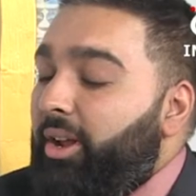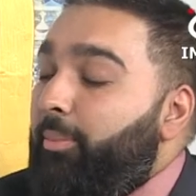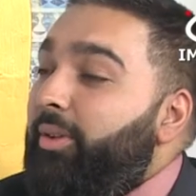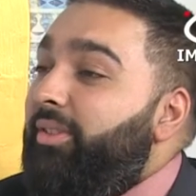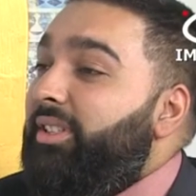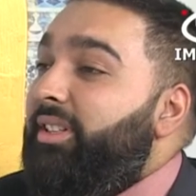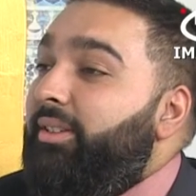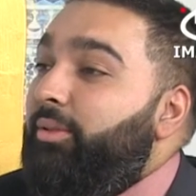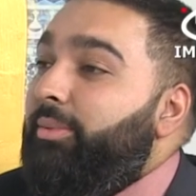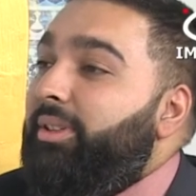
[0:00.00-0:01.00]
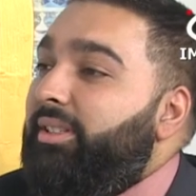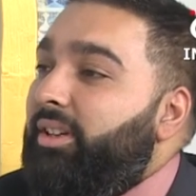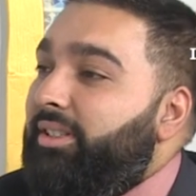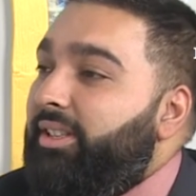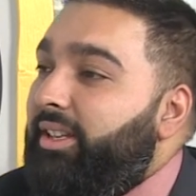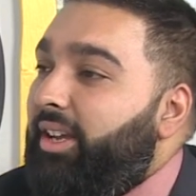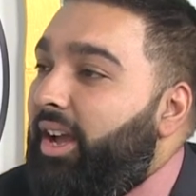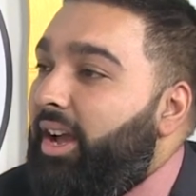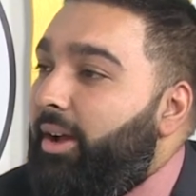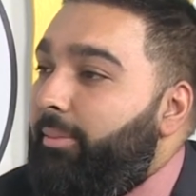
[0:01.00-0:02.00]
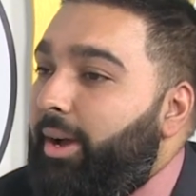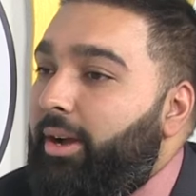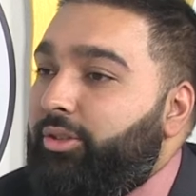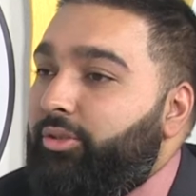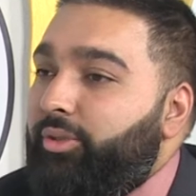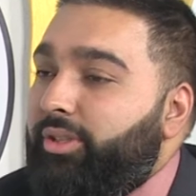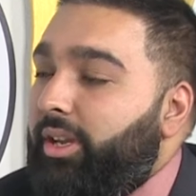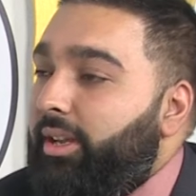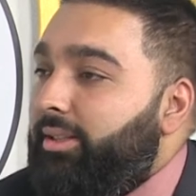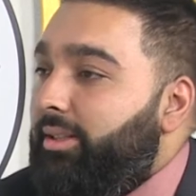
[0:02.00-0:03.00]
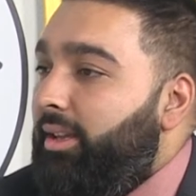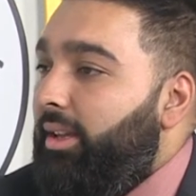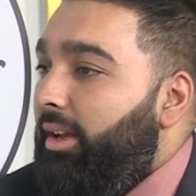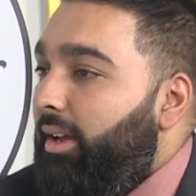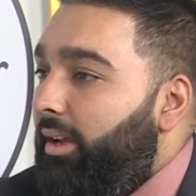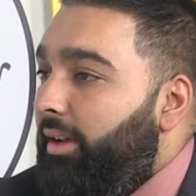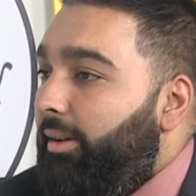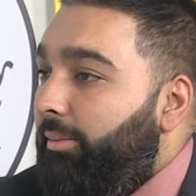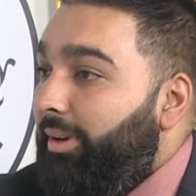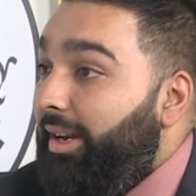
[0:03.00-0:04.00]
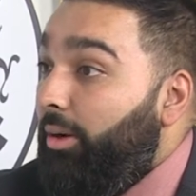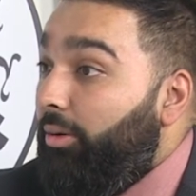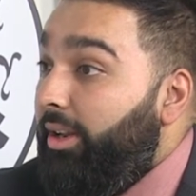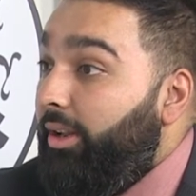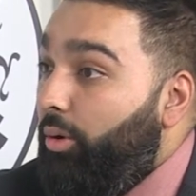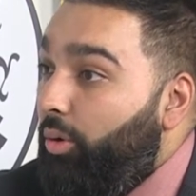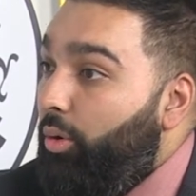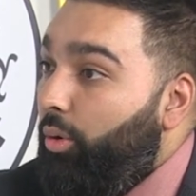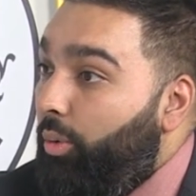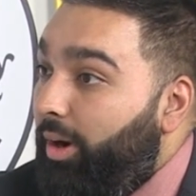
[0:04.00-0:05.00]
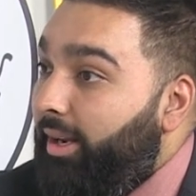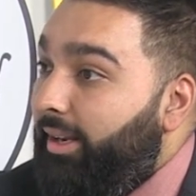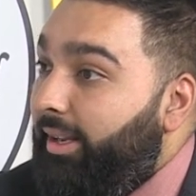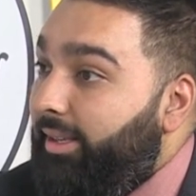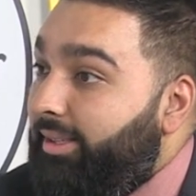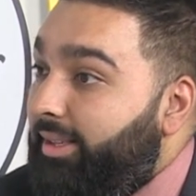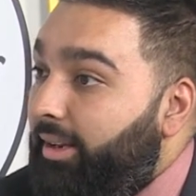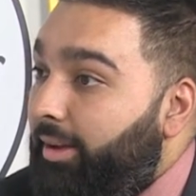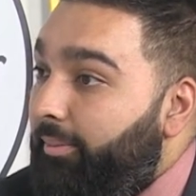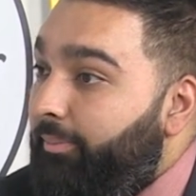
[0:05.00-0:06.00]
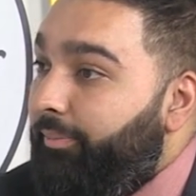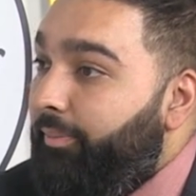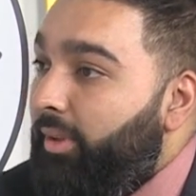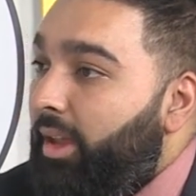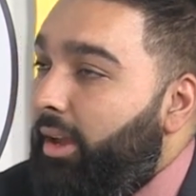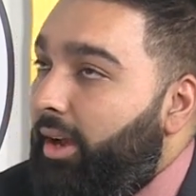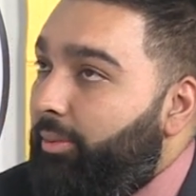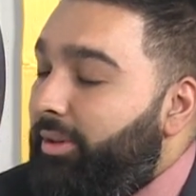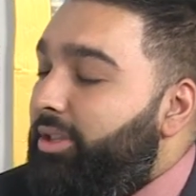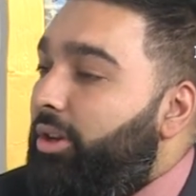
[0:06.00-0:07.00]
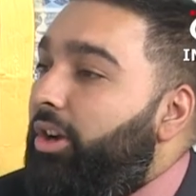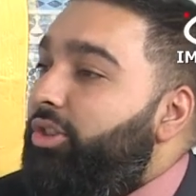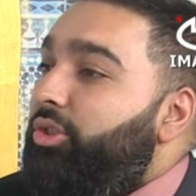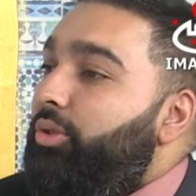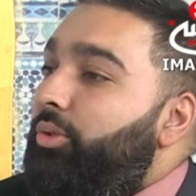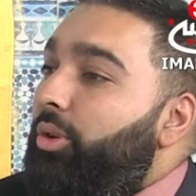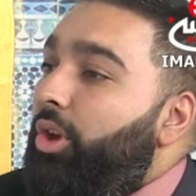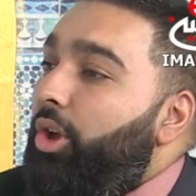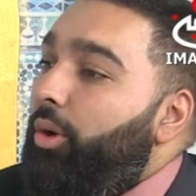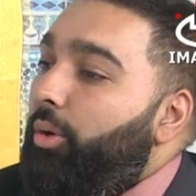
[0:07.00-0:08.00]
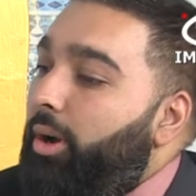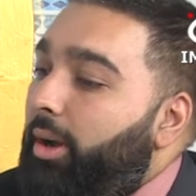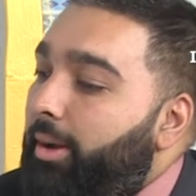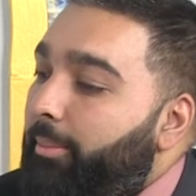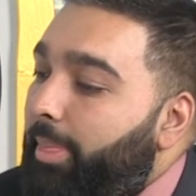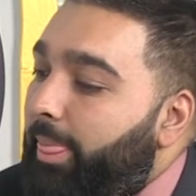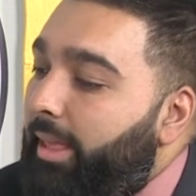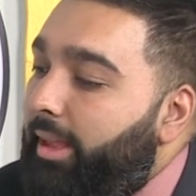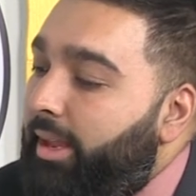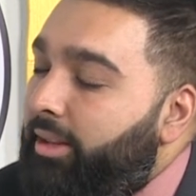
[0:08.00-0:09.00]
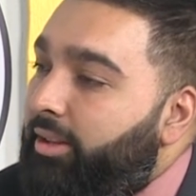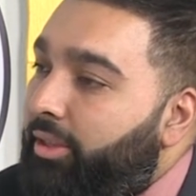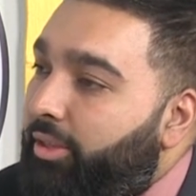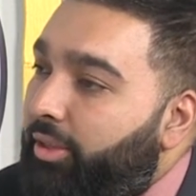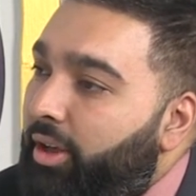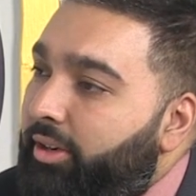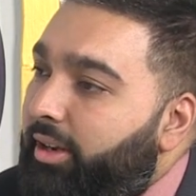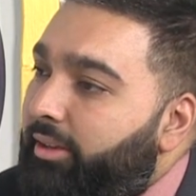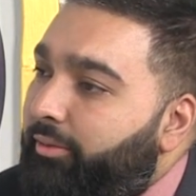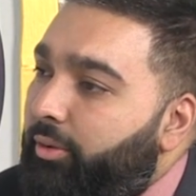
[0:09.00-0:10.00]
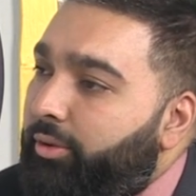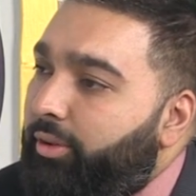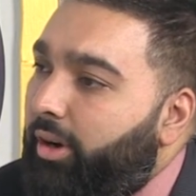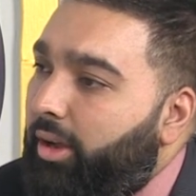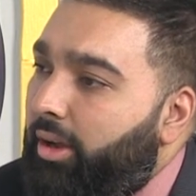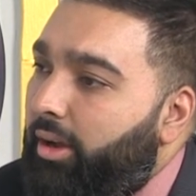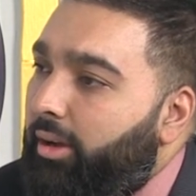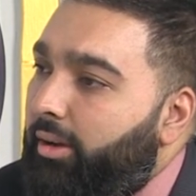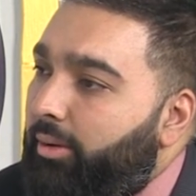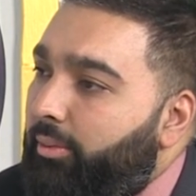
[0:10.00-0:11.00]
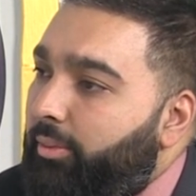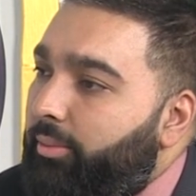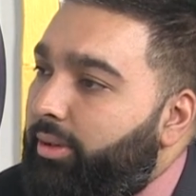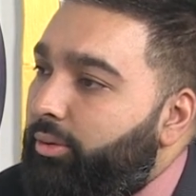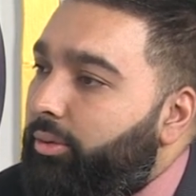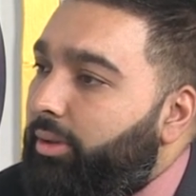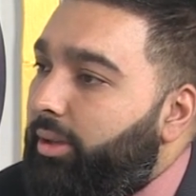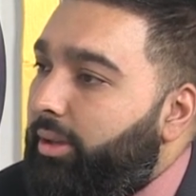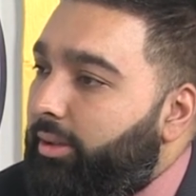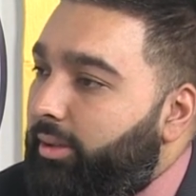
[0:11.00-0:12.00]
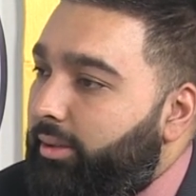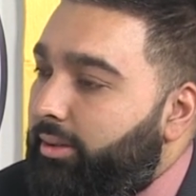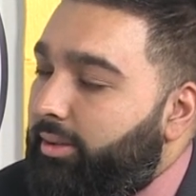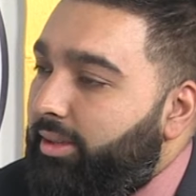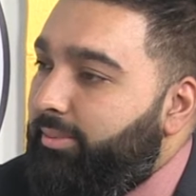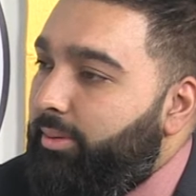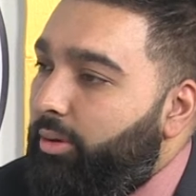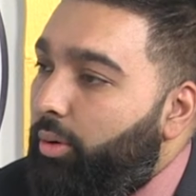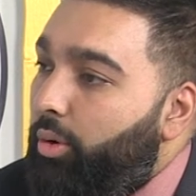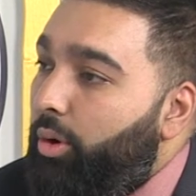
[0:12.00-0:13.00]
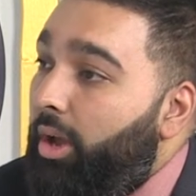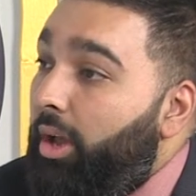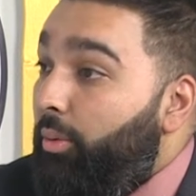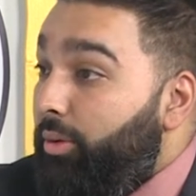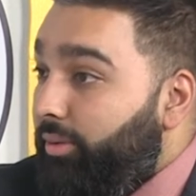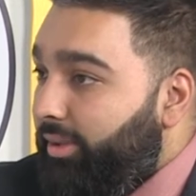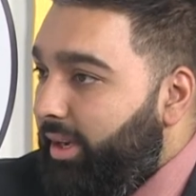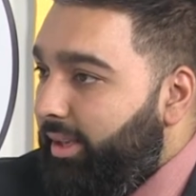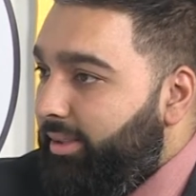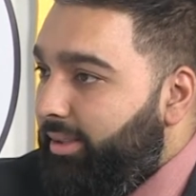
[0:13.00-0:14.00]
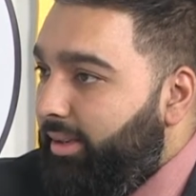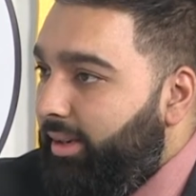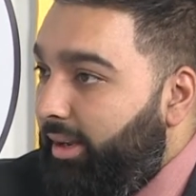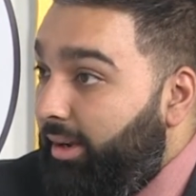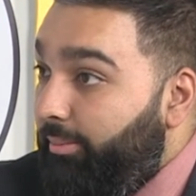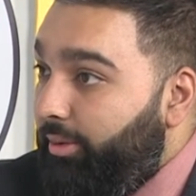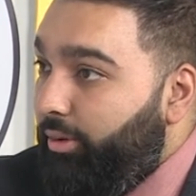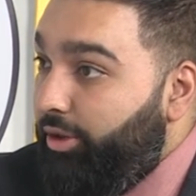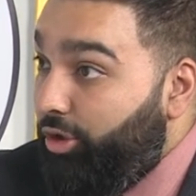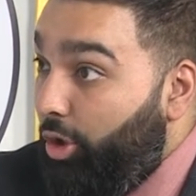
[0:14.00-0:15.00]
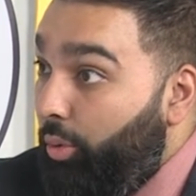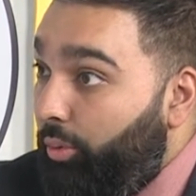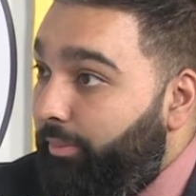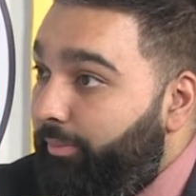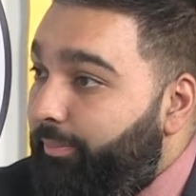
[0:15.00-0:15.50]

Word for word: now previously we've been discussing um, how to recite uh, loudly or quietly in Salah. and I wanted to ask you, um, in the third and fourth rak'ah, when we do the, the, the tasbih or we recite Alhamd on its own,